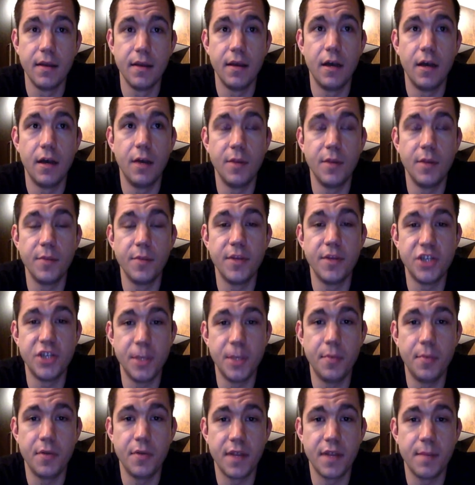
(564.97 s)
Um, it'll be
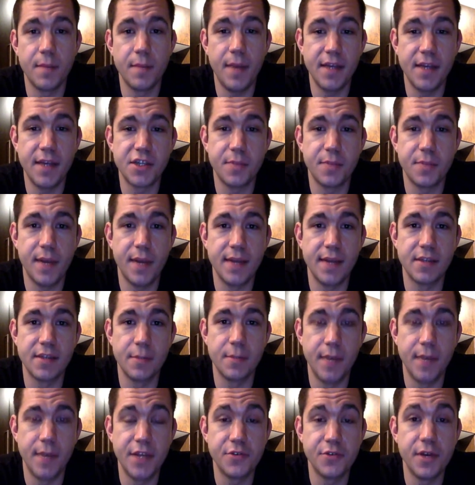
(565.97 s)
cheaper than a master pass on
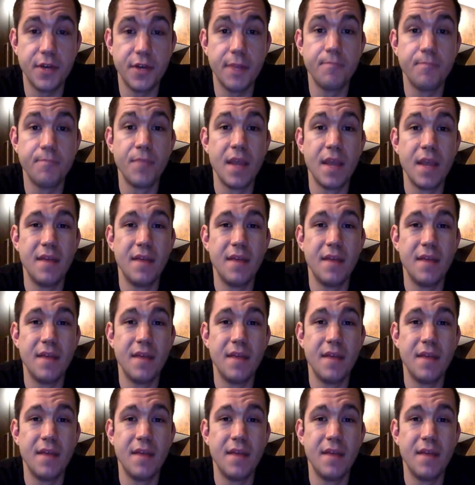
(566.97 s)
Patreon.